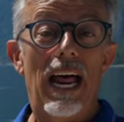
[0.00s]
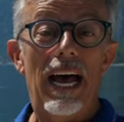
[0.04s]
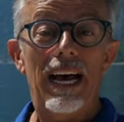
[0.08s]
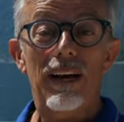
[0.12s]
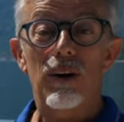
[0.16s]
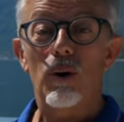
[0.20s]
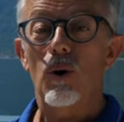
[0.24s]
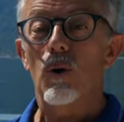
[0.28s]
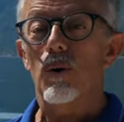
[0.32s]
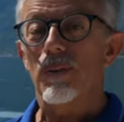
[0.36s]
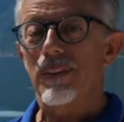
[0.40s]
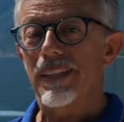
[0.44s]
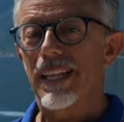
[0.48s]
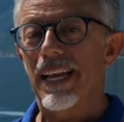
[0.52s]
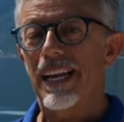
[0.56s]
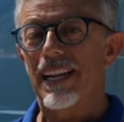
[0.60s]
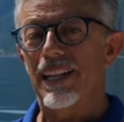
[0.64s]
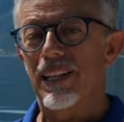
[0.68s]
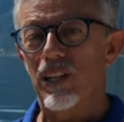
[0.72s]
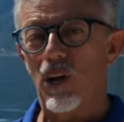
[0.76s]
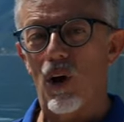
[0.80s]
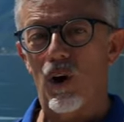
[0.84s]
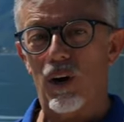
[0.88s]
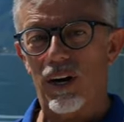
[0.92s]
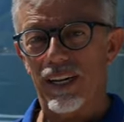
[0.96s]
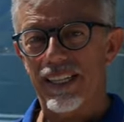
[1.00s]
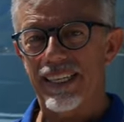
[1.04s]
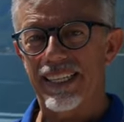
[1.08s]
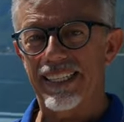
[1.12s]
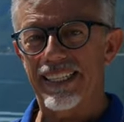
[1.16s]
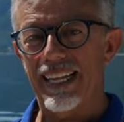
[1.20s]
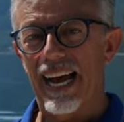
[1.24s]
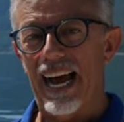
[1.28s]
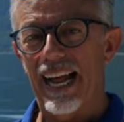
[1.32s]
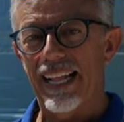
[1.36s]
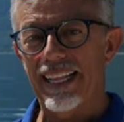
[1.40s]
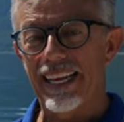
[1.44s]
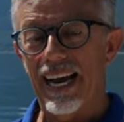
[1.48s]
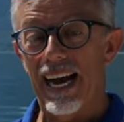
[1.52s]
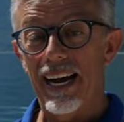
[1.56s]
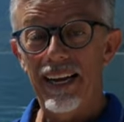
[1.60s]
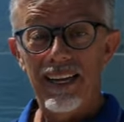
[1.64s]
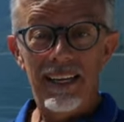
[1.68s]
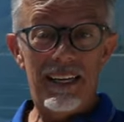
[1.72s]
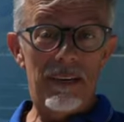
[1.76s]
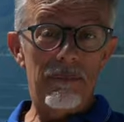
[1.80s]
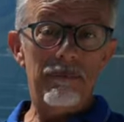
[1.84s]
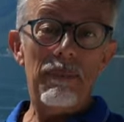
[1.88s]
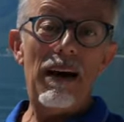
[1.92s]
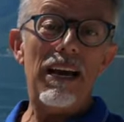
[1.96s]
coast of the United States on a
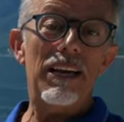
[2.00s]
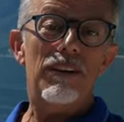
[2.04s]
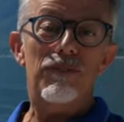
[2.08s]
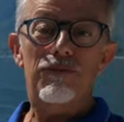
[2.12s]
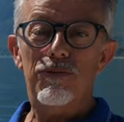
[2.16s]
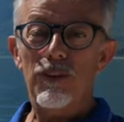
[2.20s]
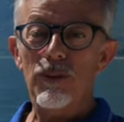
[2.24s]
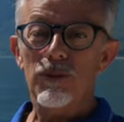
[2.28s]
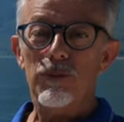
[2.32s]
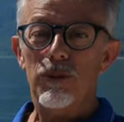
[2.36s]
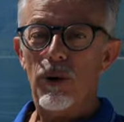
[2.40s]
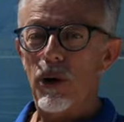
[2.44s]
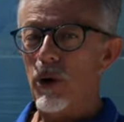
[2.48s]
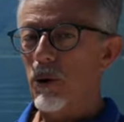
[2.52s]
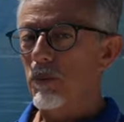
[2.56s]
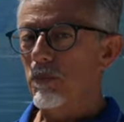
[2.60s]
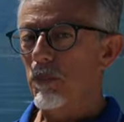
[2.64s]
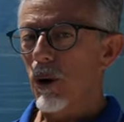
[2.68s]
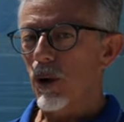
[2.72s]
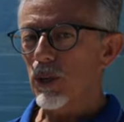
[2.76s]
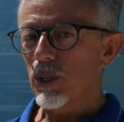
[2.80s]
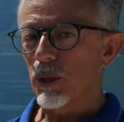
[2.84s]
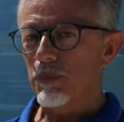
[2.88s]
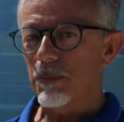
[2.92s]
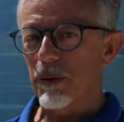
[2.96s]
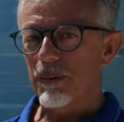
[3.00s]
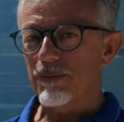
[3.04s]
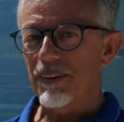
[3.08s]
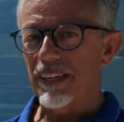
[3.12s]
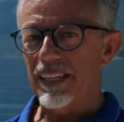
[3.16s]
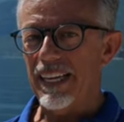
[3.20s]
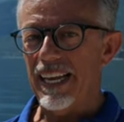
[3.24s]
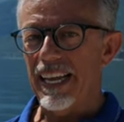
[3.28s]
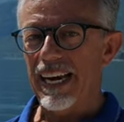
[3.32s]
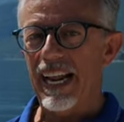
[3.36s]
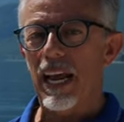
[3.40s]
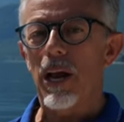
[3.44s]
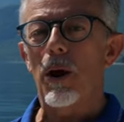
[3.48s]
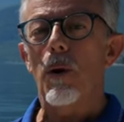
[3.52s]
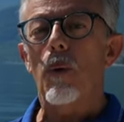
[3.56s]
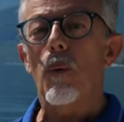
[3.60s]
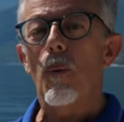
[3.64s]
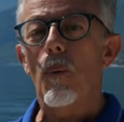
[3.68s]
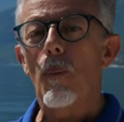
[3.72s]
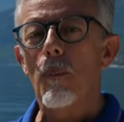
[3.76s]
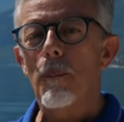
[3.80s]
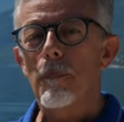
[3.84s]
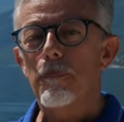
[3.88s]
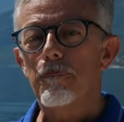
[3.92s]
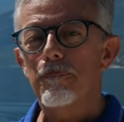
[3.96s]
lake in northern Italy. But after all,
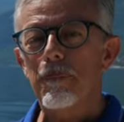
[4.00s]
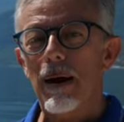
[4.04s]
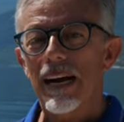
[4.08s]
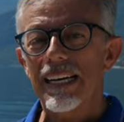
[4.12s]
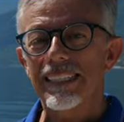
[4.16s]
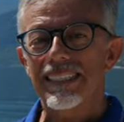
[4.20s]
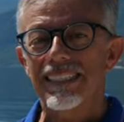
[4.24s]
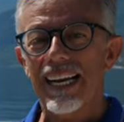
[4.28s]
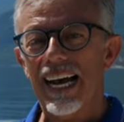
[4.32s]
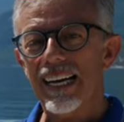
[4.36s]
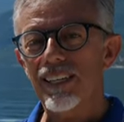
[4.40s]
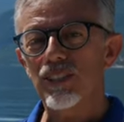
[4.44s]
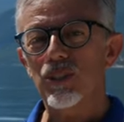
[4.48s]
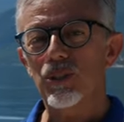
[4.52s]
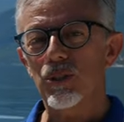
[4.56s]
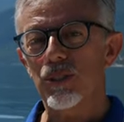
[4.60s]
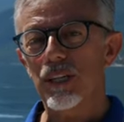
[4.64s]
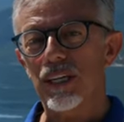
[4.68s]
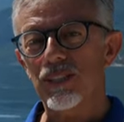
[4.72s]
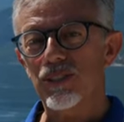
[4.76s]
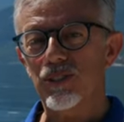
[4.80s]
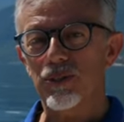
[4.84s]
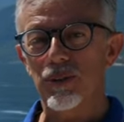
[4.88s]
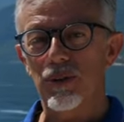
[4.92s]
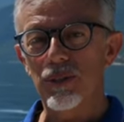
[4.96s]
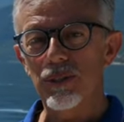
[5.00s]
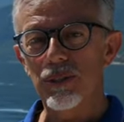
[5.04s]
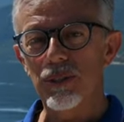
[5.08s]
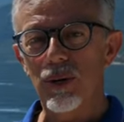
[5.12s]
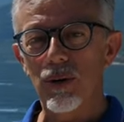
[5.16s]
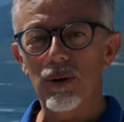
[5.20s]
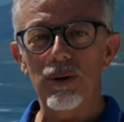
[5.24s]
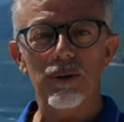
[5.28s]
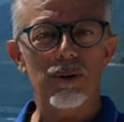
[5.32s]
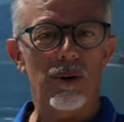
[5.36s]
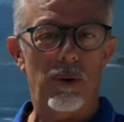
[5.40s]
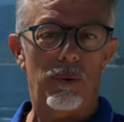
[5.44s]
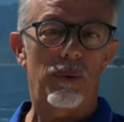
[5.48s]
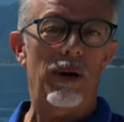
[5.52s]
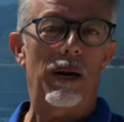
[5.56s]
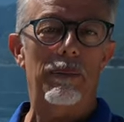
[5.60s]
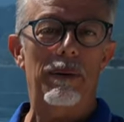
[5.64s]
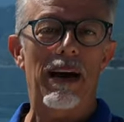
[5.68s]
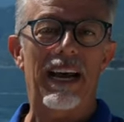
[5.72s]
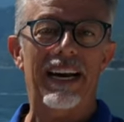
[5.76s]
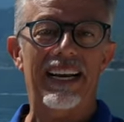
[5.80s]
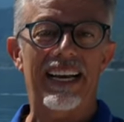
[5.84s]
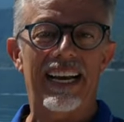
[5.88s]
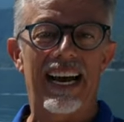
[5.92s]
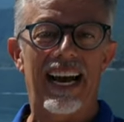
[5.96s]
it is a way to see a dreamy
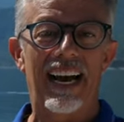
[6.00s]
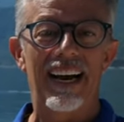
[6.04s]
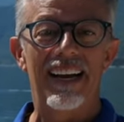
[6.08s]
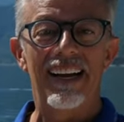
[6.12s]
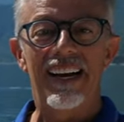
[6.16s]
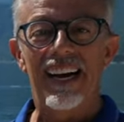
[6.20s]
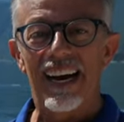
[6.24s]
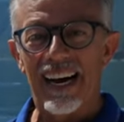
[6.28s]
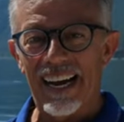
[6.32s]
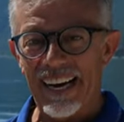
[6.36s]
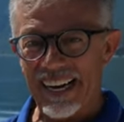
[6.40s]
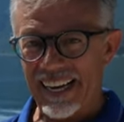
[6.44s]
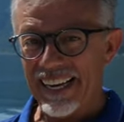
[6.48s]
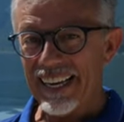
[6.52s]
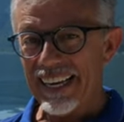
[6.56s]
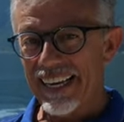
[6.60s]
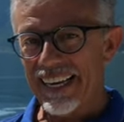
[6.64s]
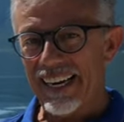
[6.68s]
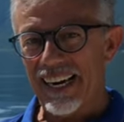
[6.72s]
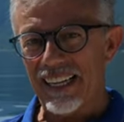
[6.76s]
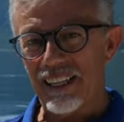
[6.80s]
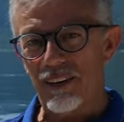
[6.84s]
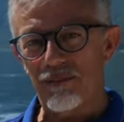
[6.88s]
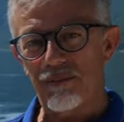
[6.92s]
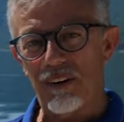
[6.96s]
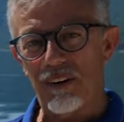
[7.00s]
landscape with a boat full of